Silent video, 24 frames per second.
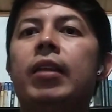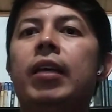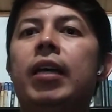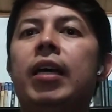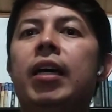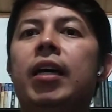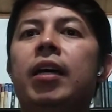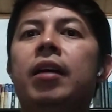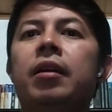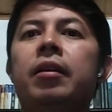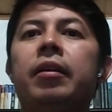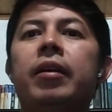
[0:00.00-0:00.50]

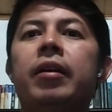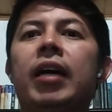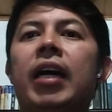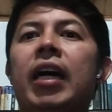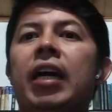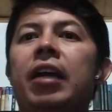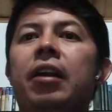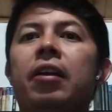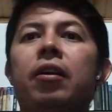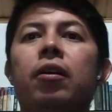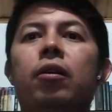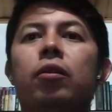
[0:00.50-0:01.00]
And
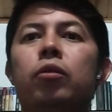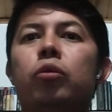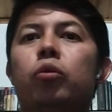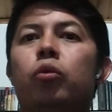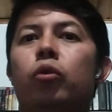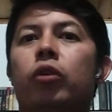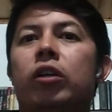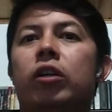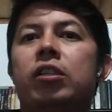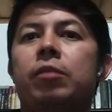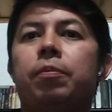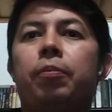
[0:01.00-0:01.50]
I don't know,
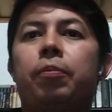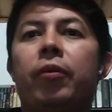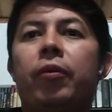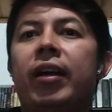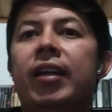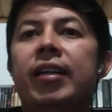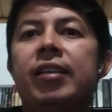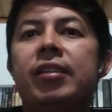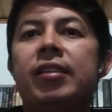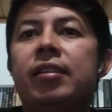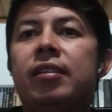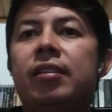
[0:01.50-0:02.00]
to
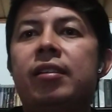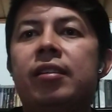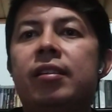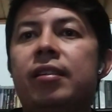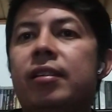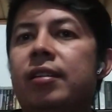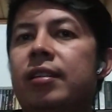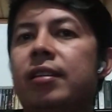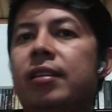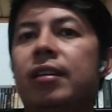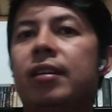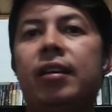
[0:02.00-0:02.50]

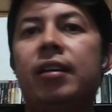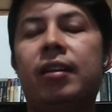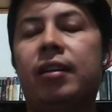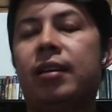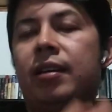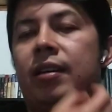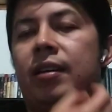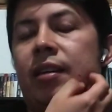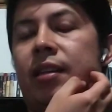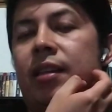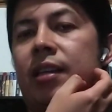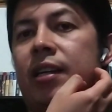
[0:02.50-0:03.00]
express
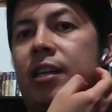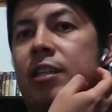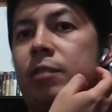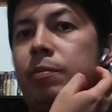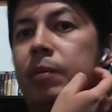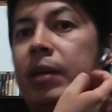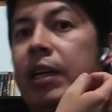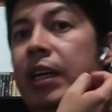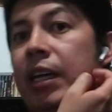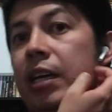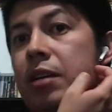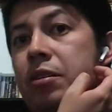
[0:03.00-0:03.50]
the
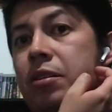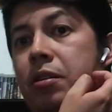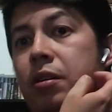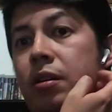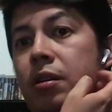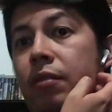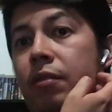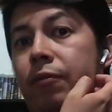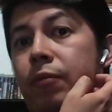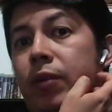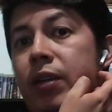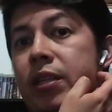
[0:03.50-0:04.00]
explanation
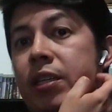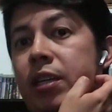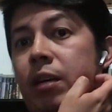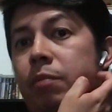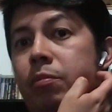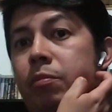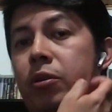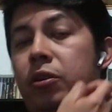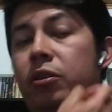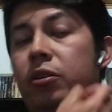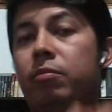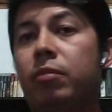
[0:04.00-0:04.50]
of what's
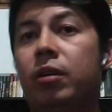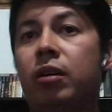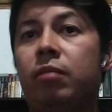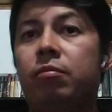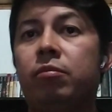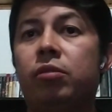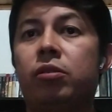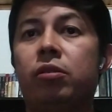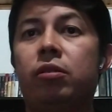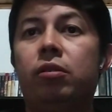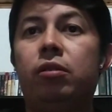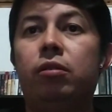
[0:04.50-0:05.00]
up to your
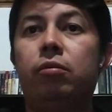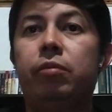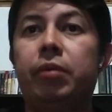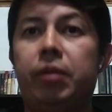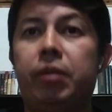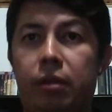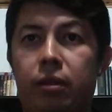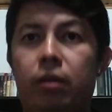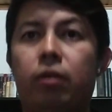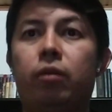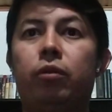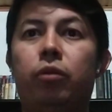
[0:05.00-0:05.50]
mom, so you
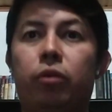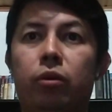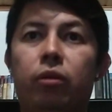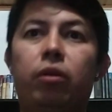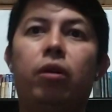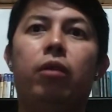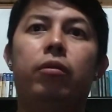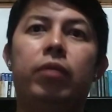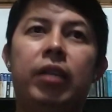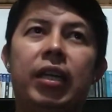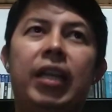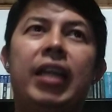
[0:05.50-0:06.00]
would know
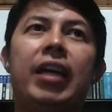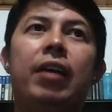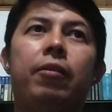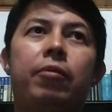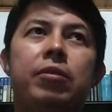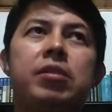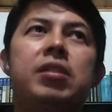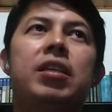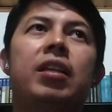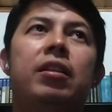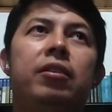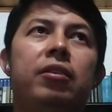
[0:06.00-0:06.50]
the
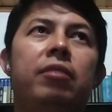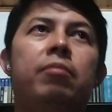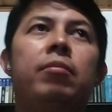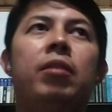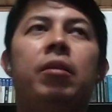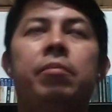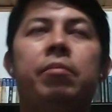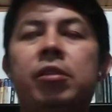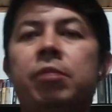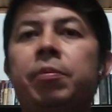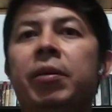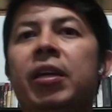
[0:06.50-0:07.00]
language that your
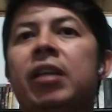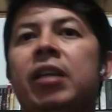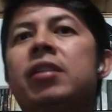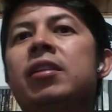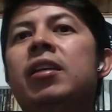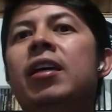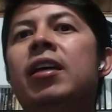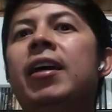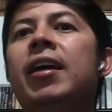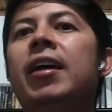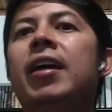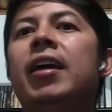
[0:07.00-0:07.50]
mom speaks,
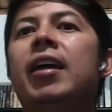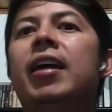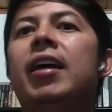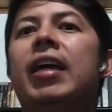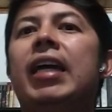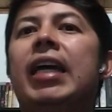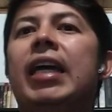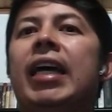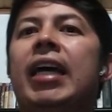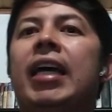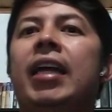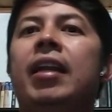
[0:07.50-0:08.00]

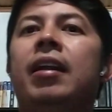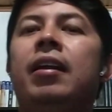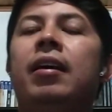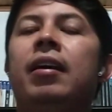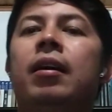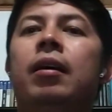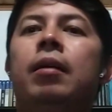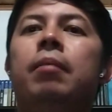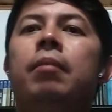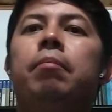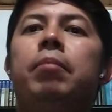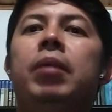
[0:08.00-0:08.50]

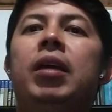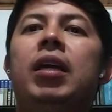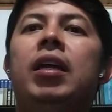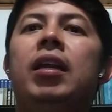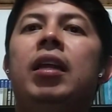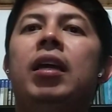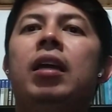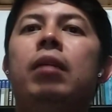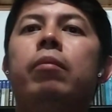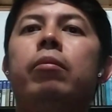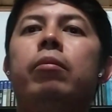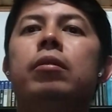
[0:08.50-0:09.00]
and being
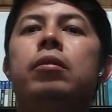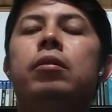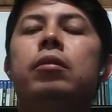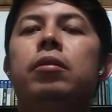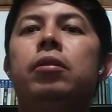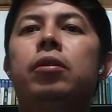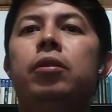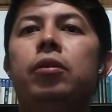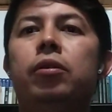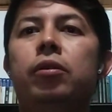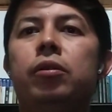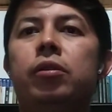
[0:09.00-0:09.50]
able to
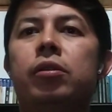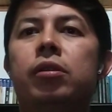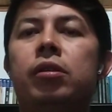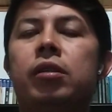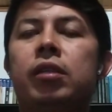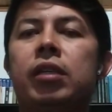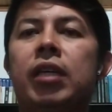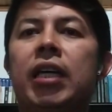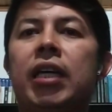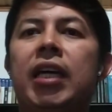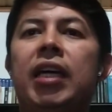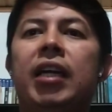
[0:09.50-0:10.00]

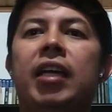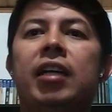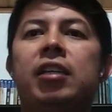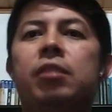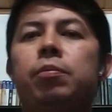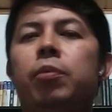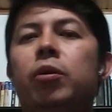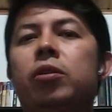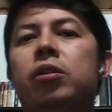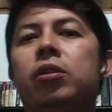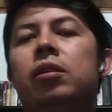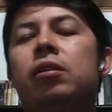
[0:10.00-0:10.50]
use an
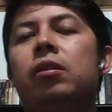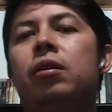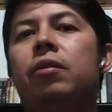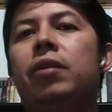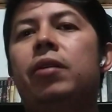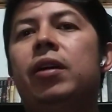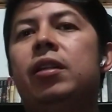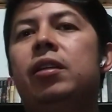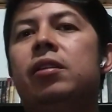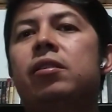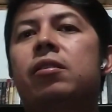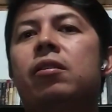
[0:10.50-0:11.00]

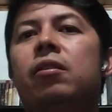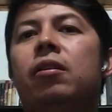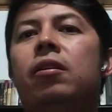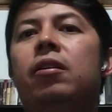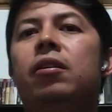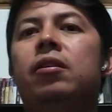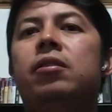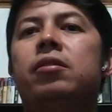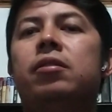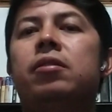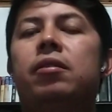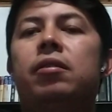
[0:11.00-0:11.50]
expository
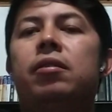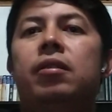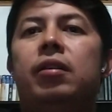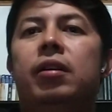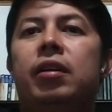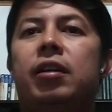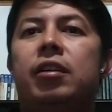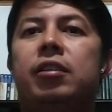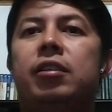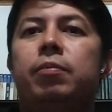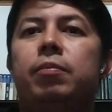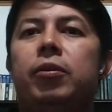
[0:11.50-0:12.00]
discourse or an
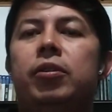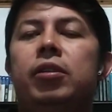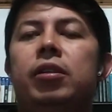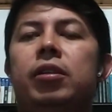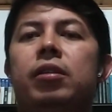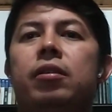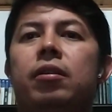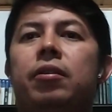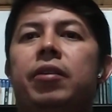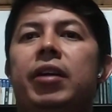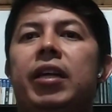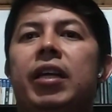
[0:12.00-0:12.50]

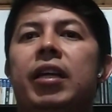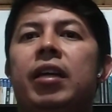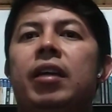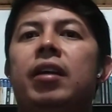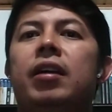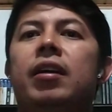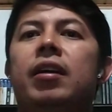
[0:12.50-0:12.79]
expository